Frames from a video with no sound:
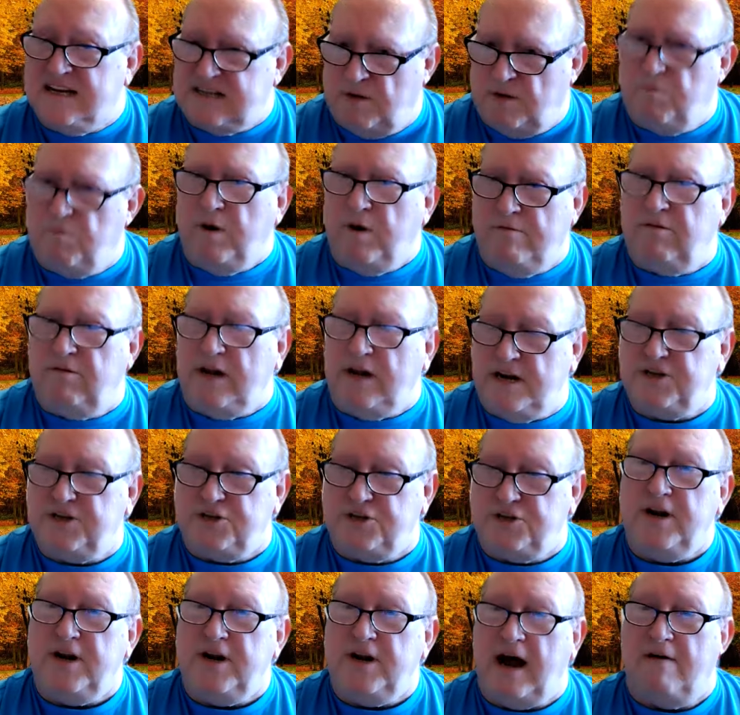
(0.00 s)
he said, we really
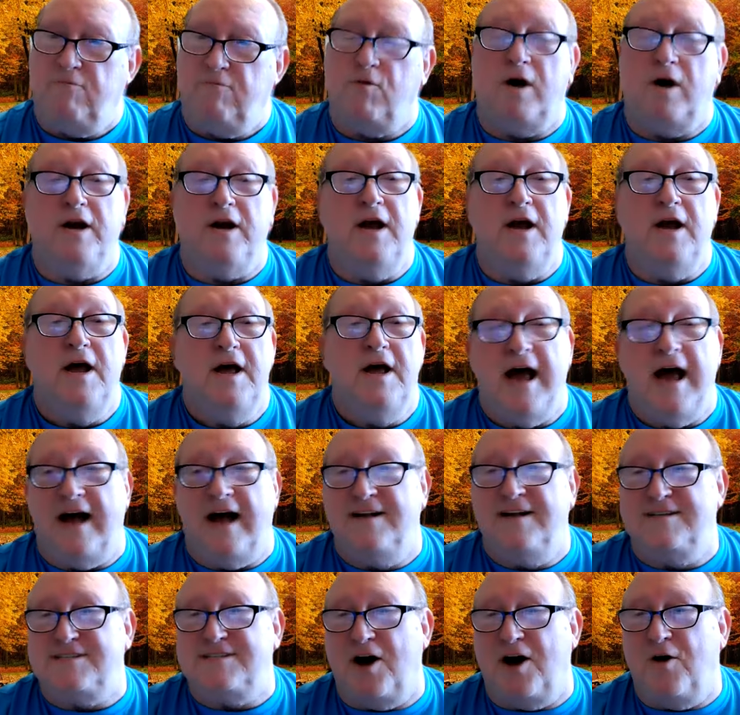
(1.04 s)
should have one.
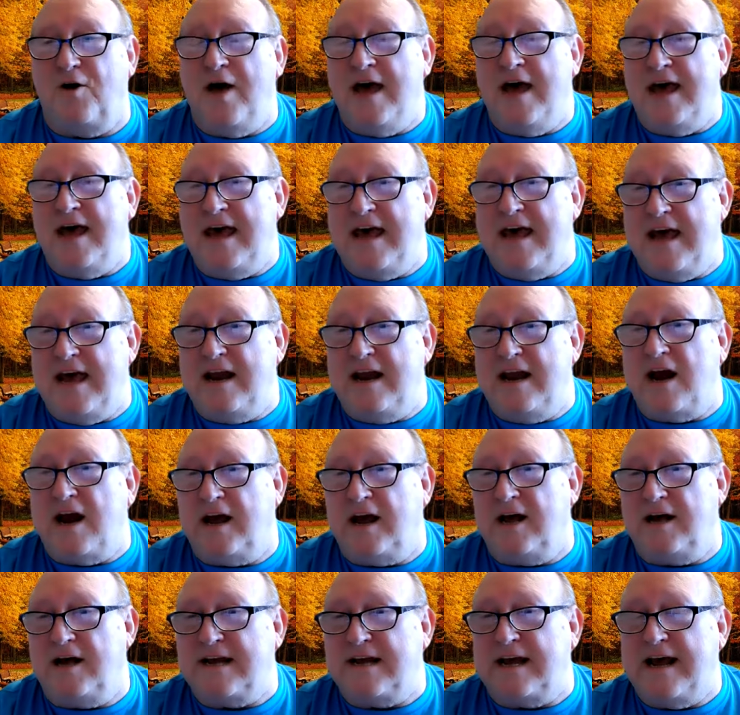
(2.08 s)
And so he and I
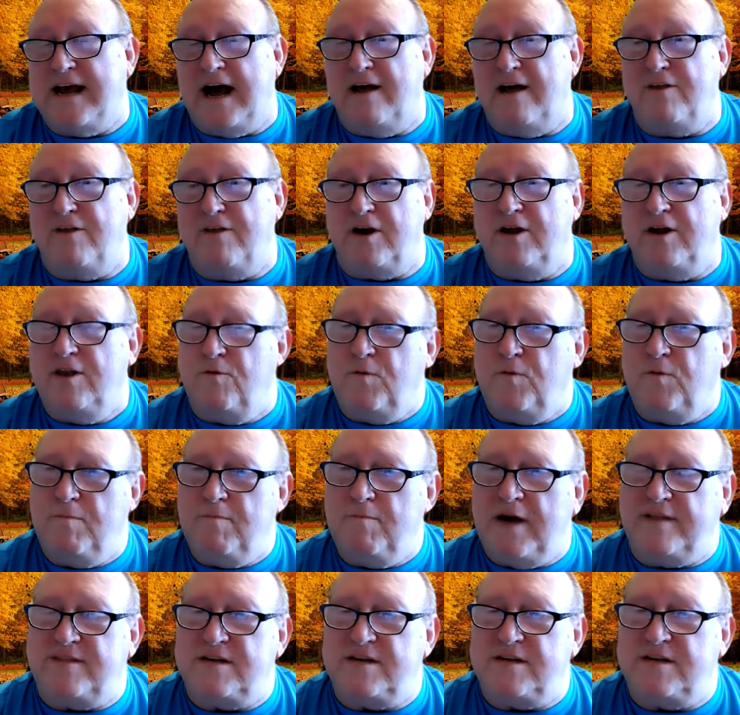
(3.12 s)
got together, and then we
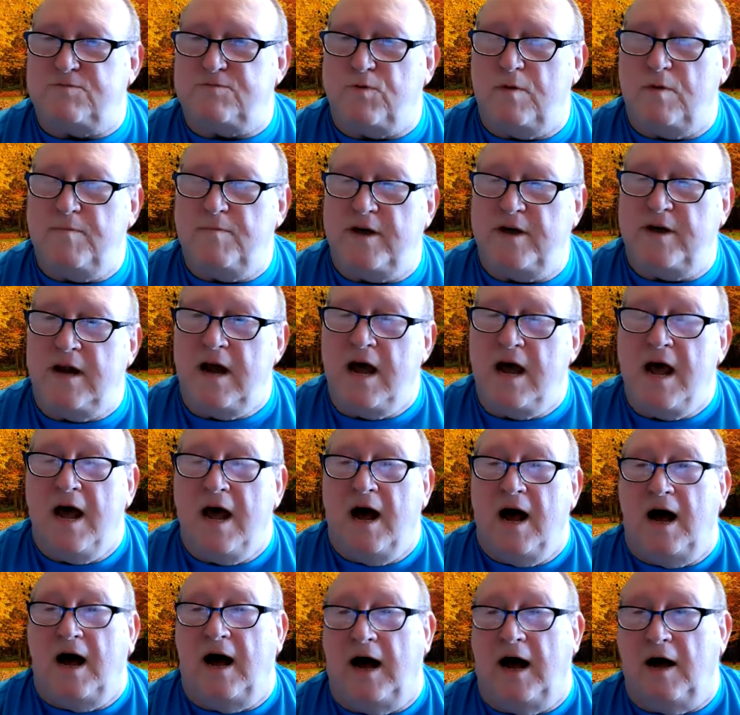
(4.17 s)
met this woman,
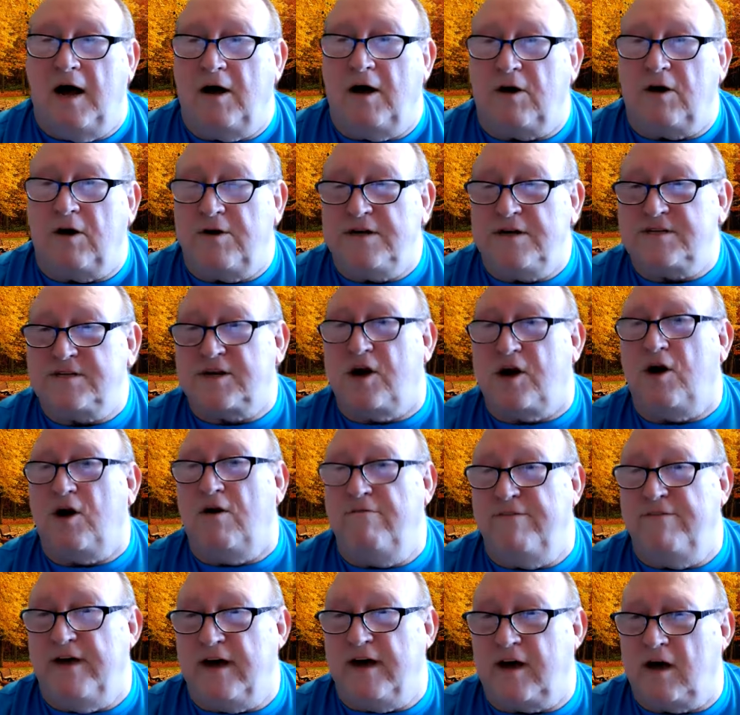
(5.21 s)
Chris
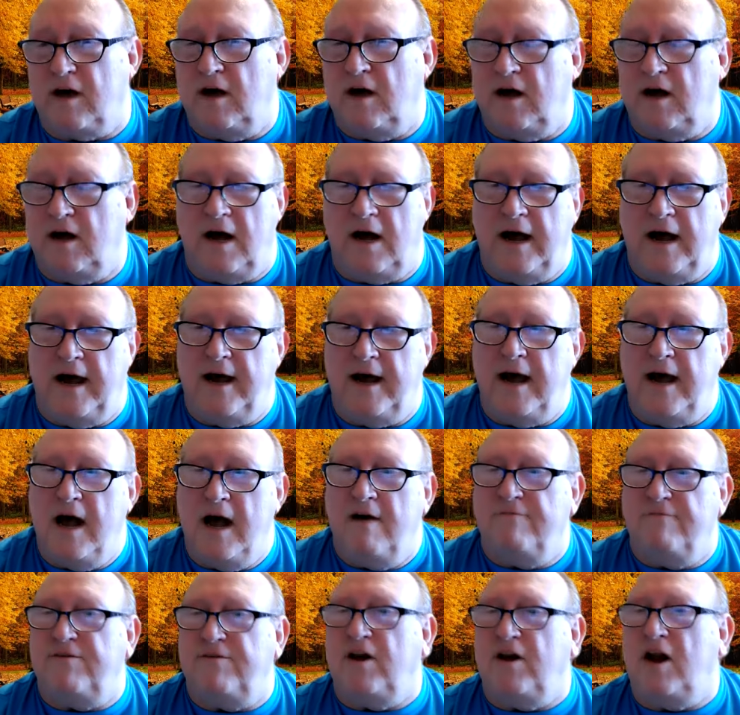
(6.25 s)
Kovic, a
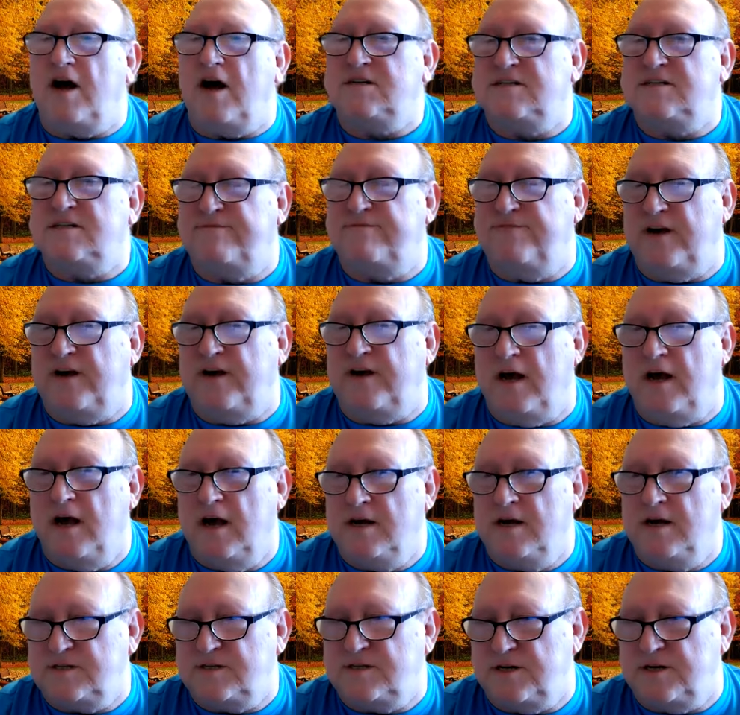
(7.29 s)
philosophy
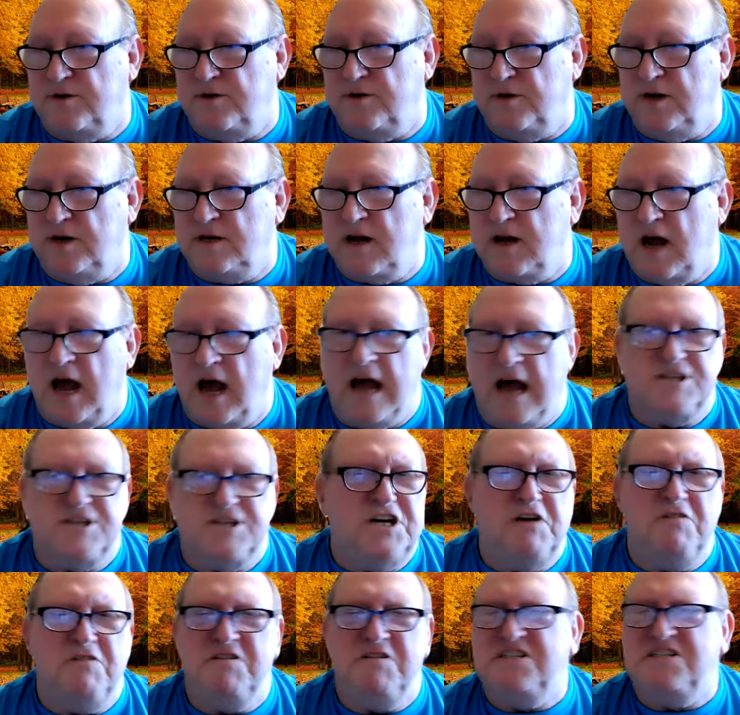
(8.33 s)
student.
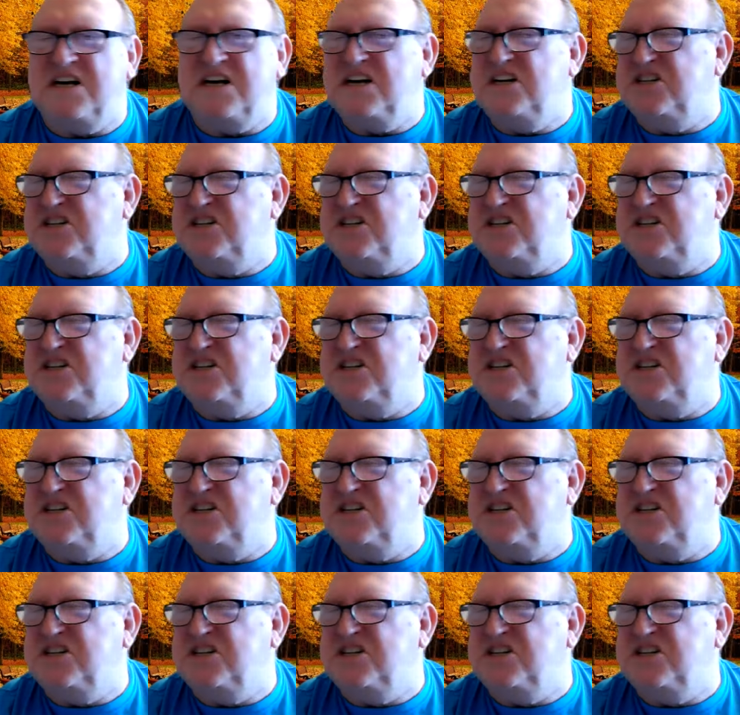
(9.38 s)
She was a